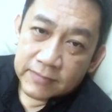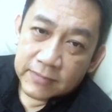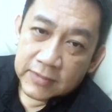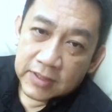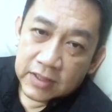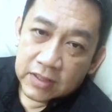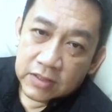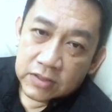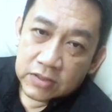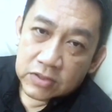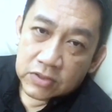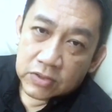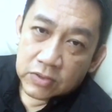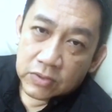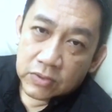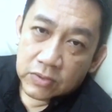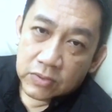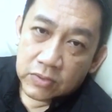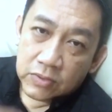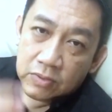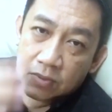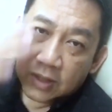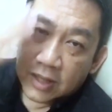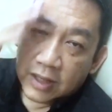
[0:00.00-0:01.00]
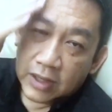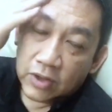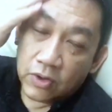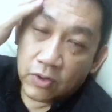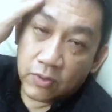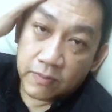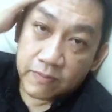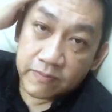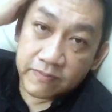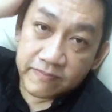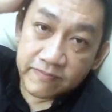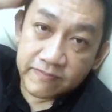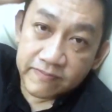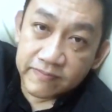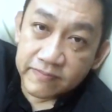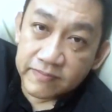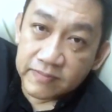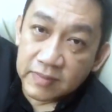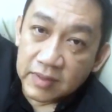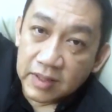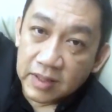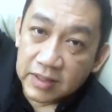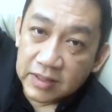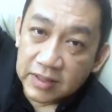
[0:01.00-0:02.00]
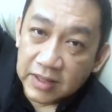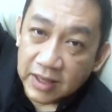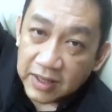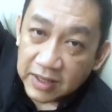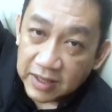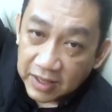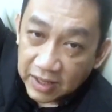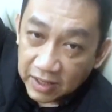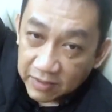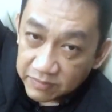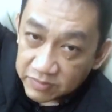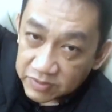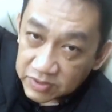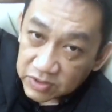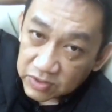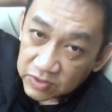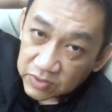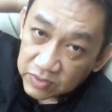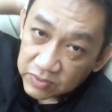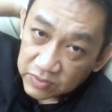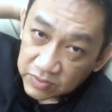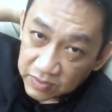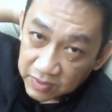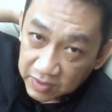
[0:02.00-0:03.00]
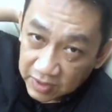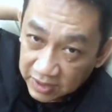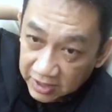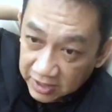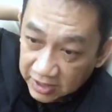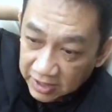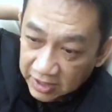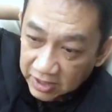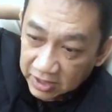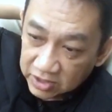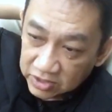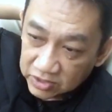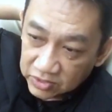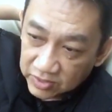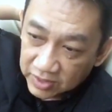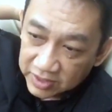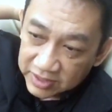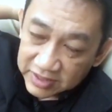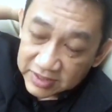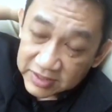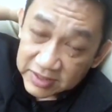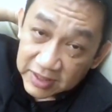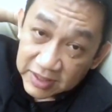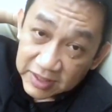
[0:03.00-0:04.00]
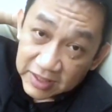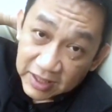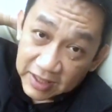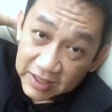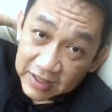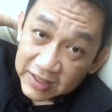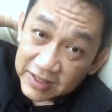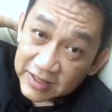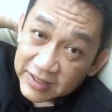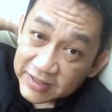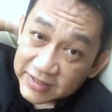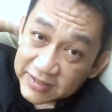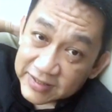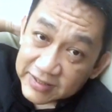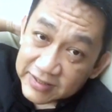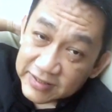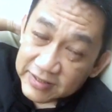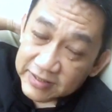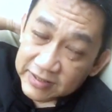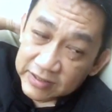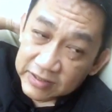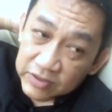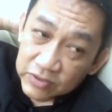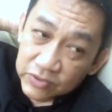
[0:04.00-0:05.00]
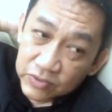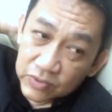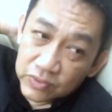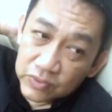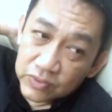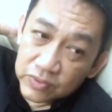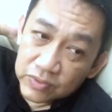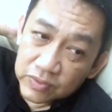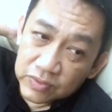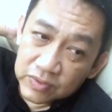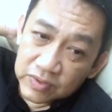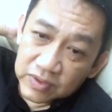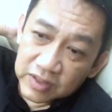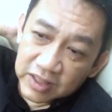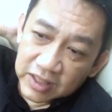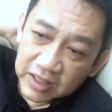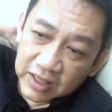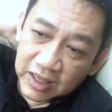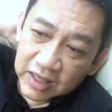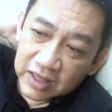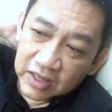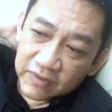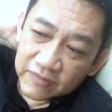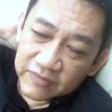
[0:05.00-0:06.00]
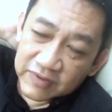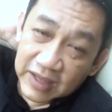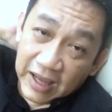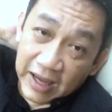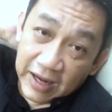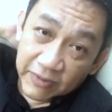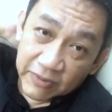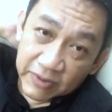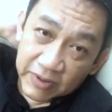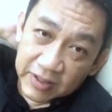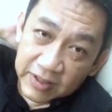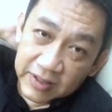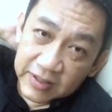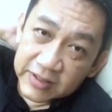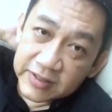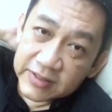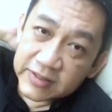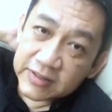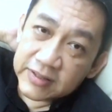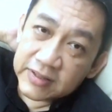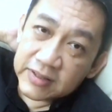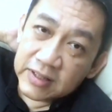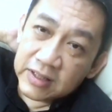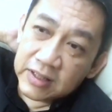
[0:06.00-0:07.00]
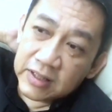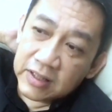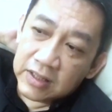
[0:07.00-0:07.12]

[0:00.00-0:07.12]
So I hope that, that helps you to understand at least who the king of Tyre is.